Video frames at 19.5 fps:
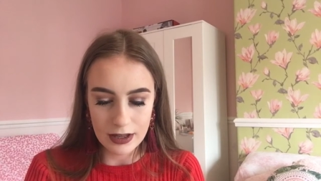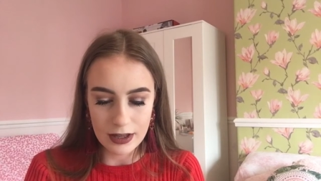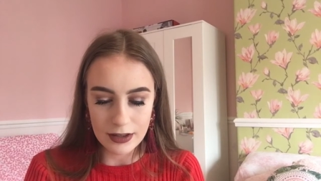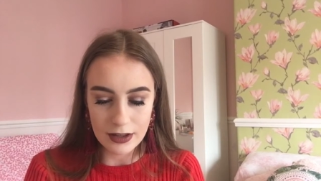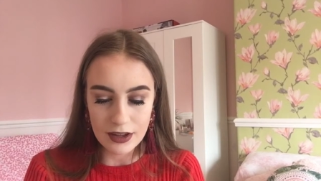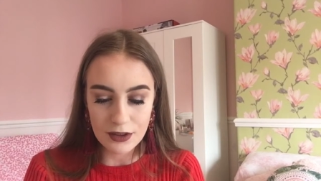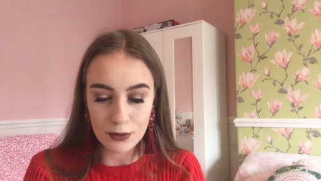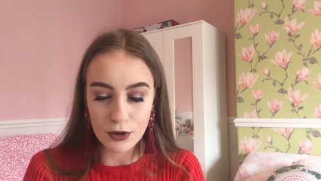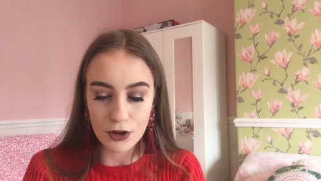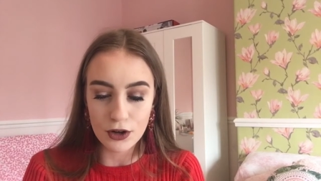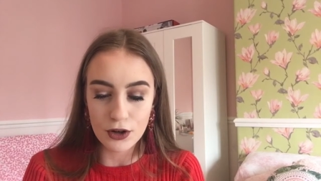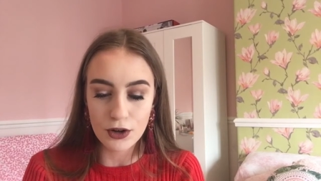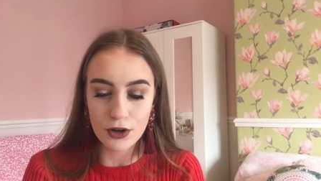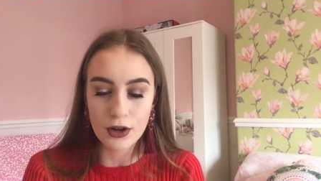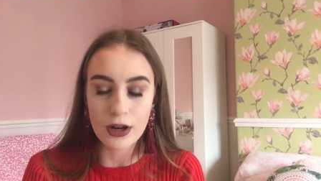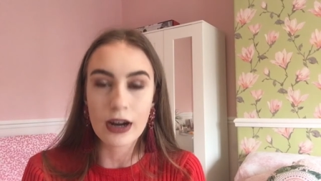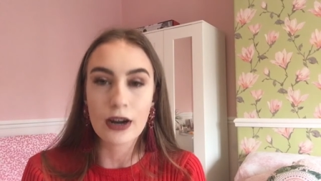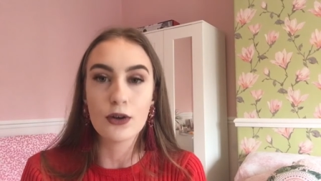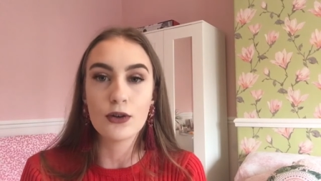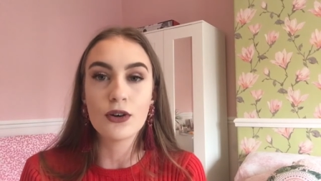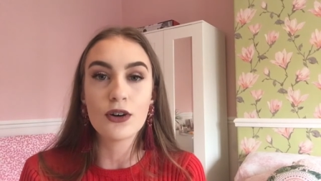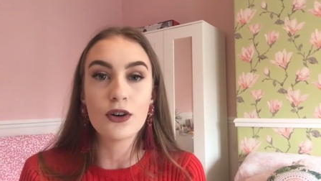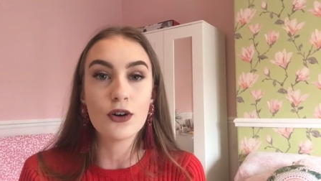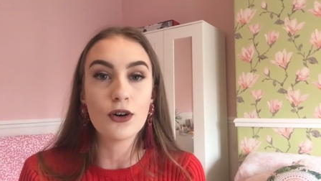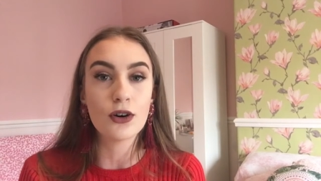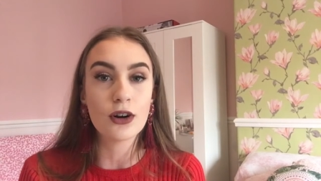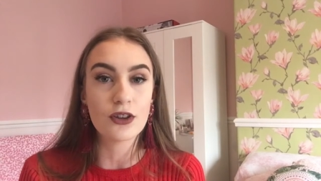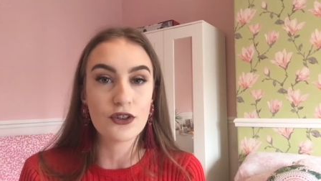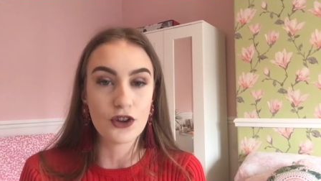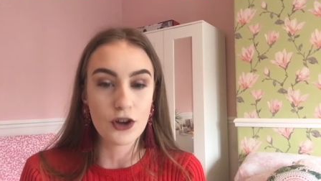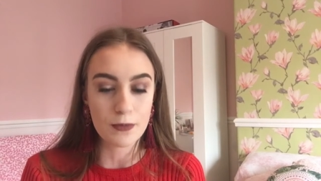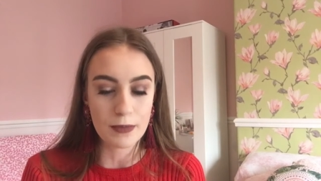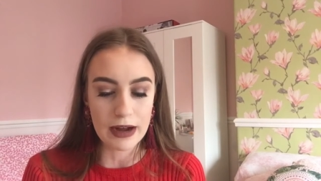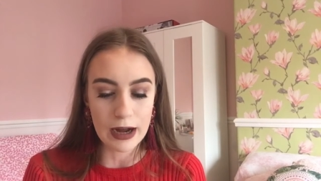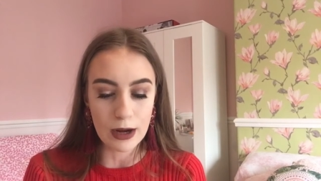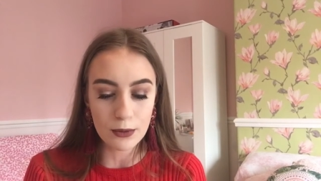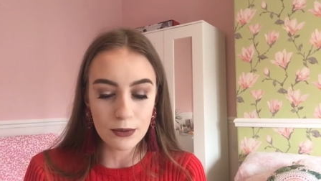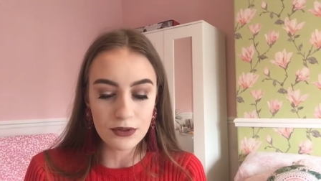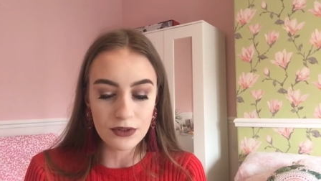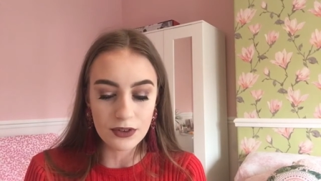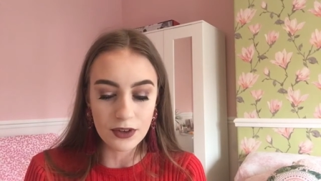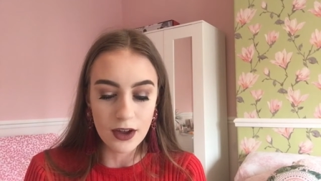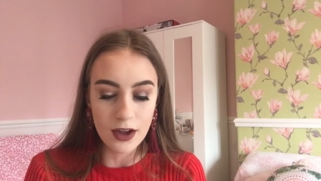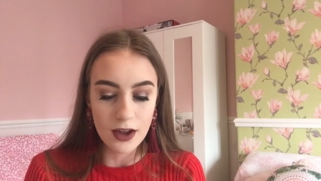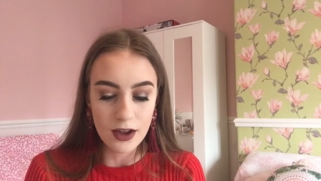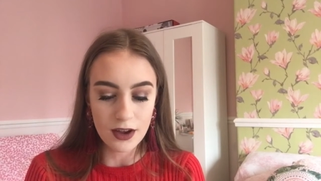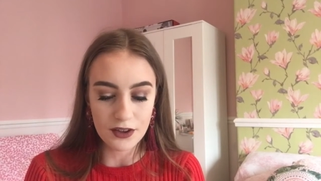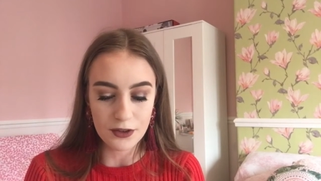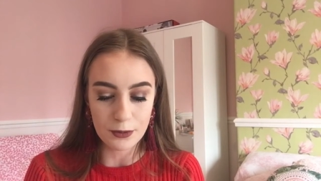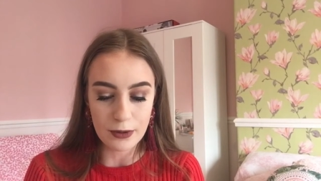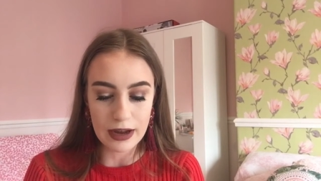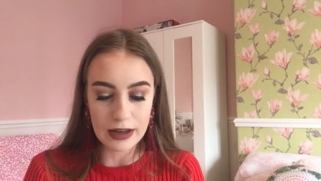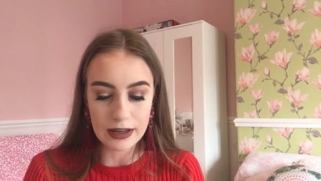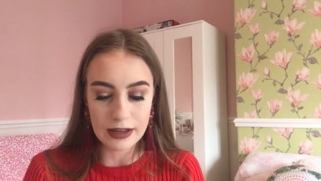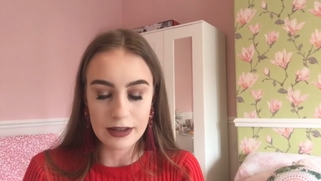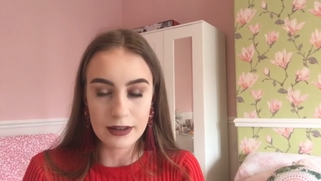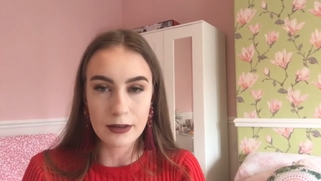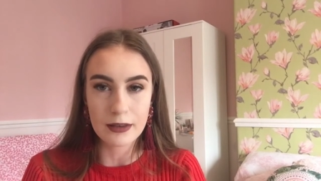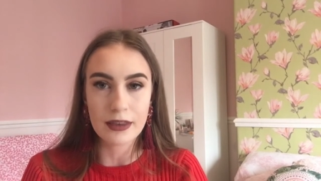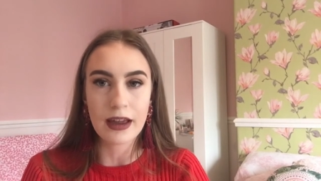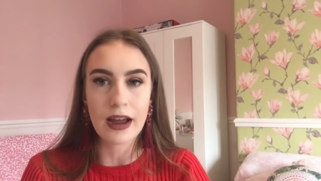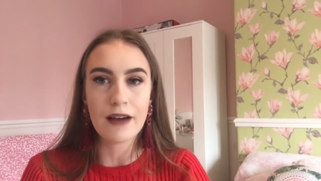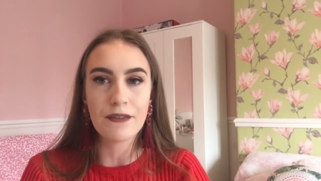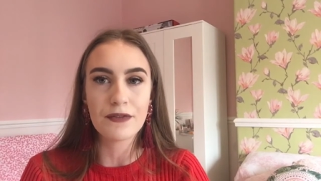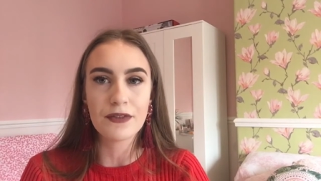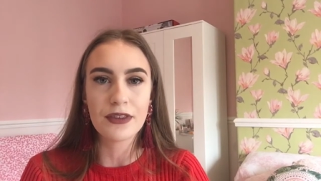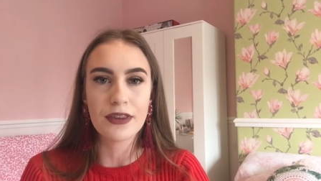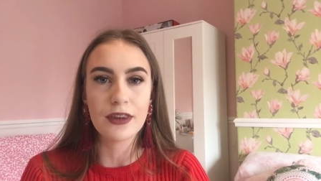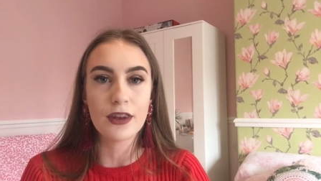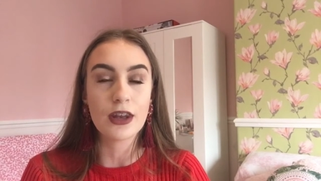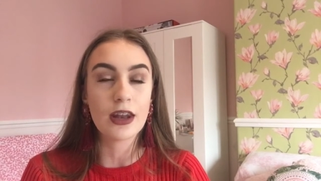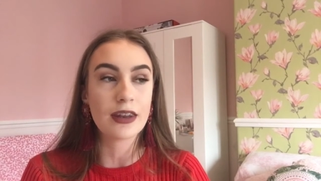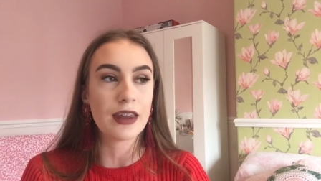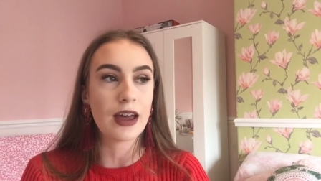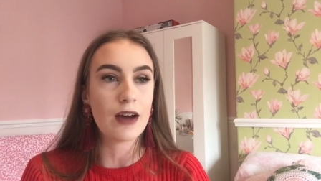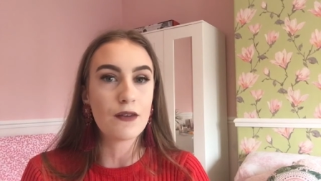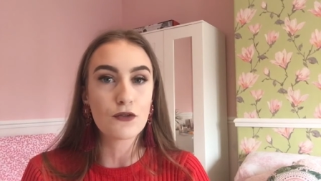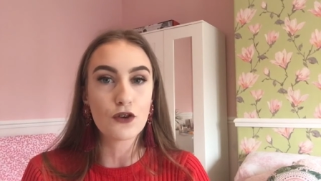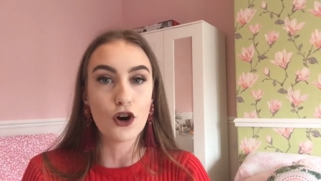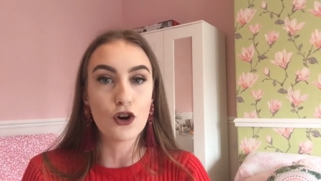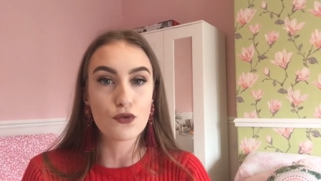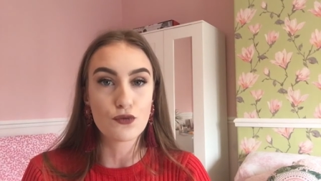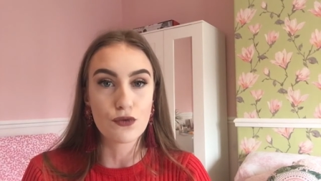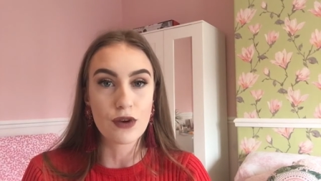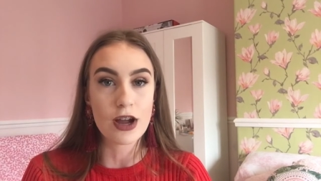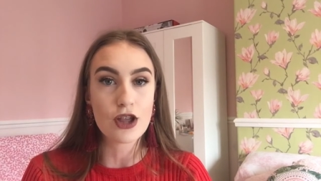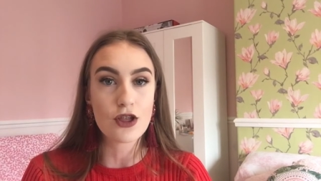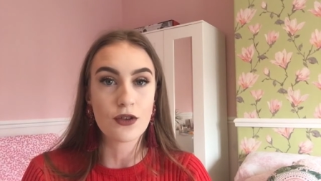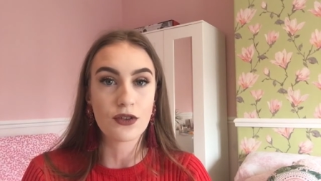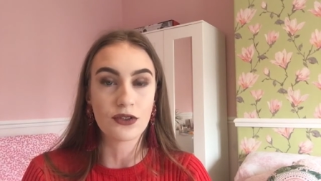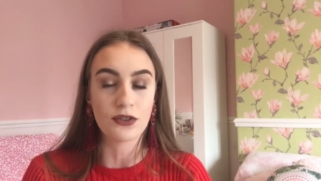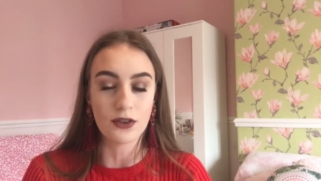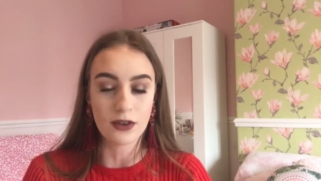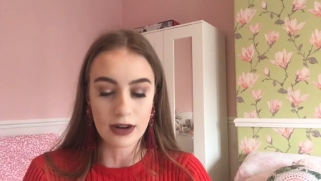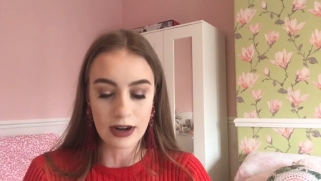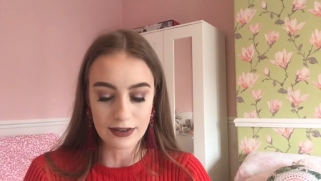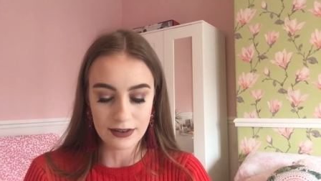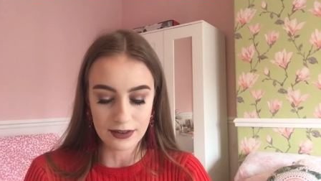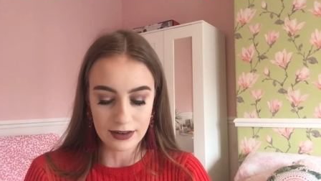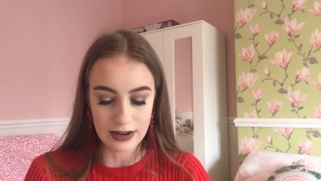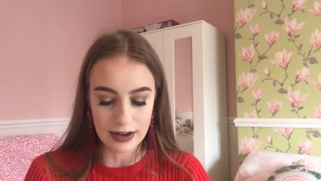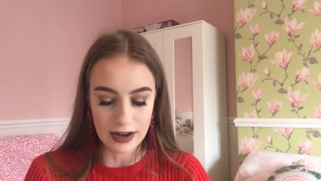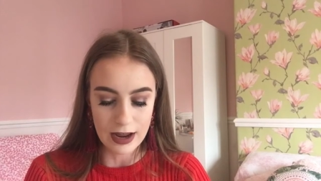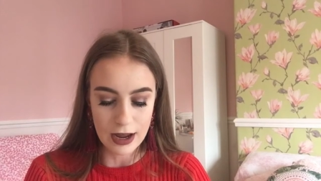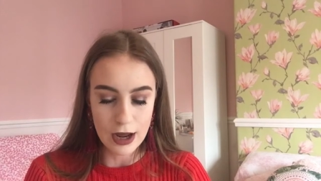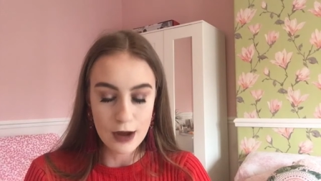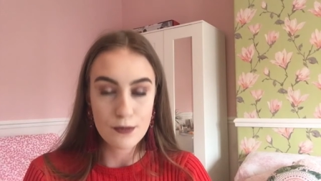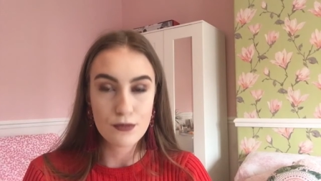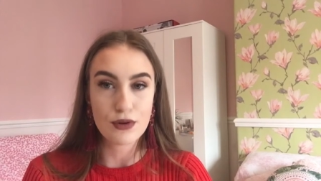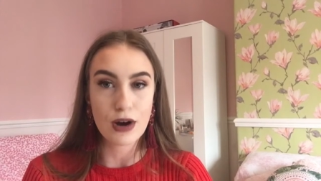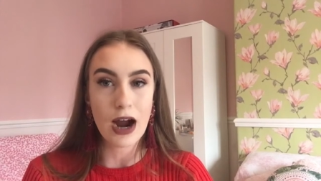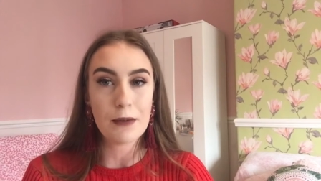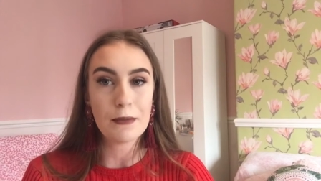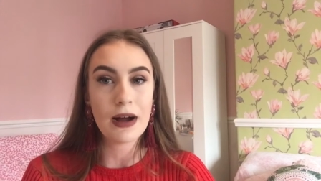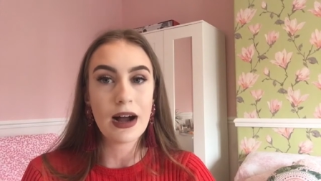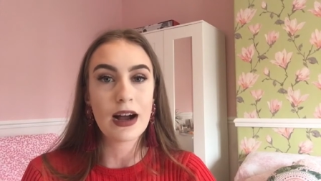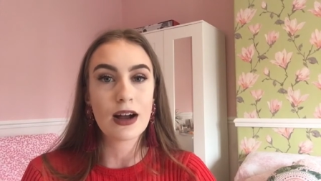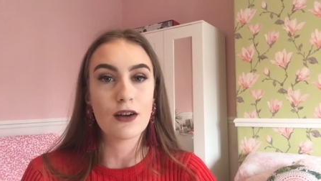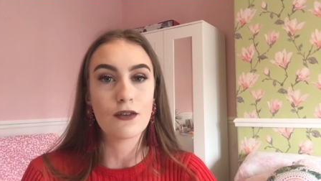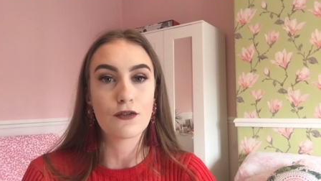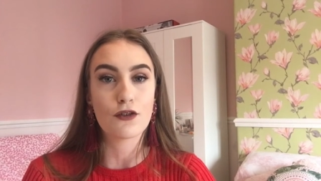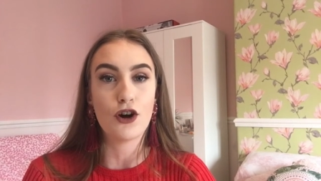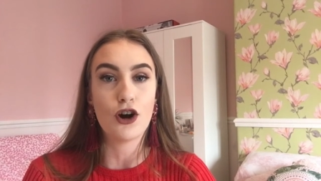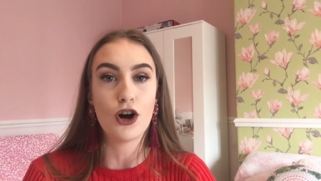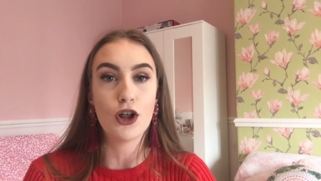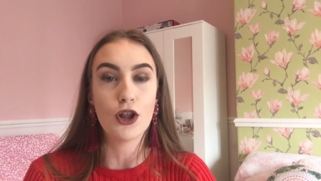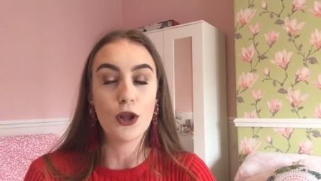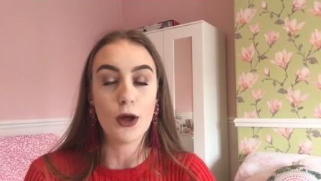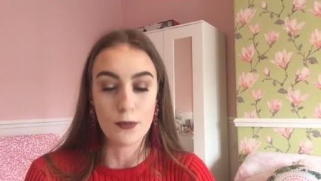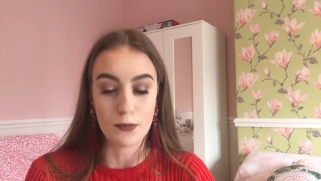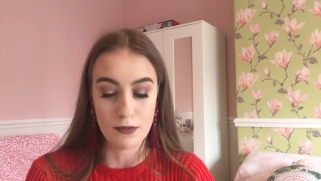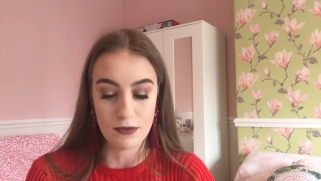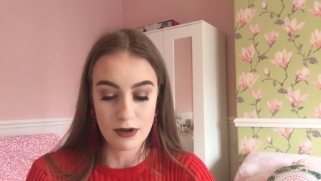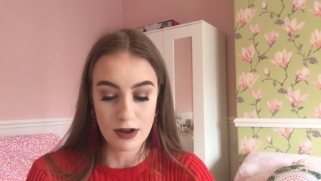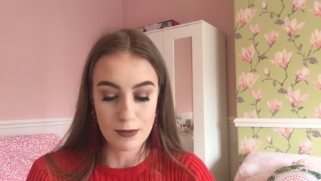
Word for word: these were like only two pounds as well and they have they have got a range of sunglasses like Primark have got a,